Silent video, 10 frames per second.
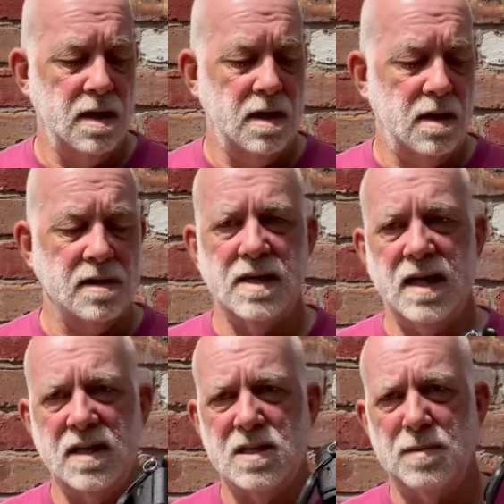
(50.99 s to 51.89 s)
I take it
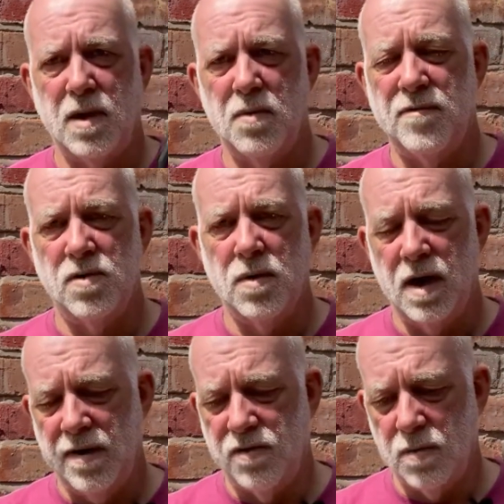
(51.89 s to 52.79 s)
just about
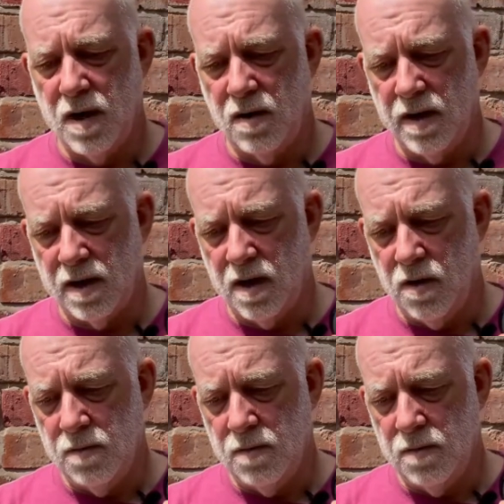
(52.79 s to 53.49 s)
everywhere I go,